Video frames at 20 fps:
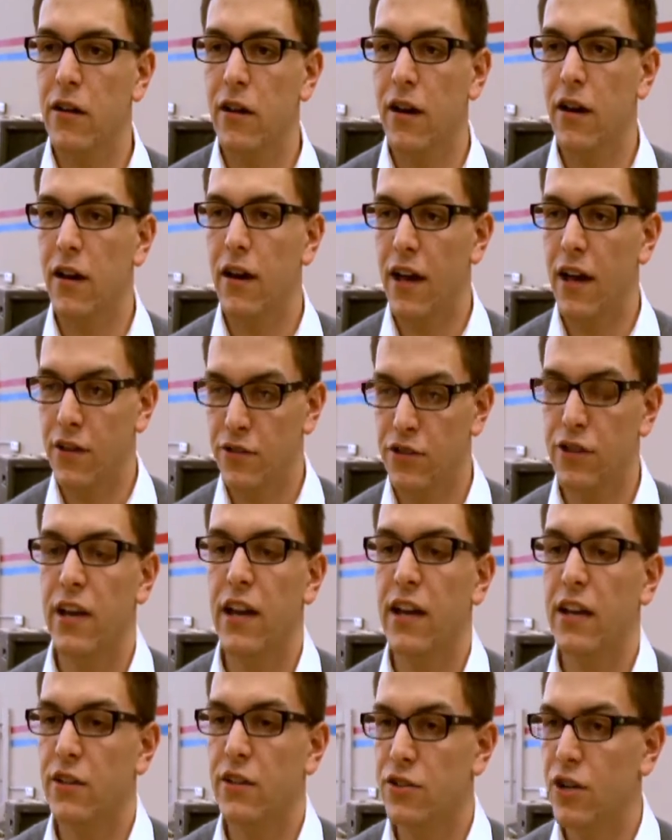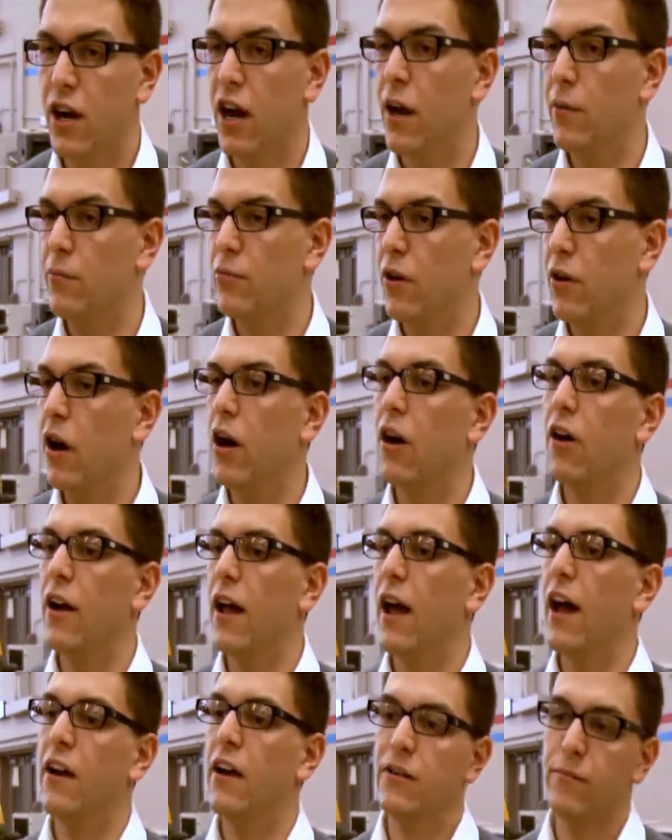uh, educated jobs are in
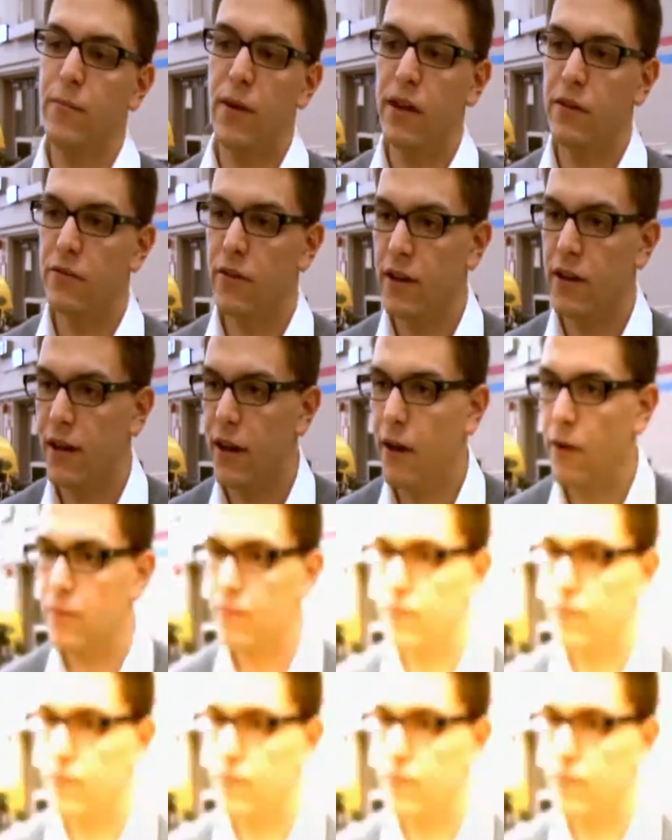high demand right now.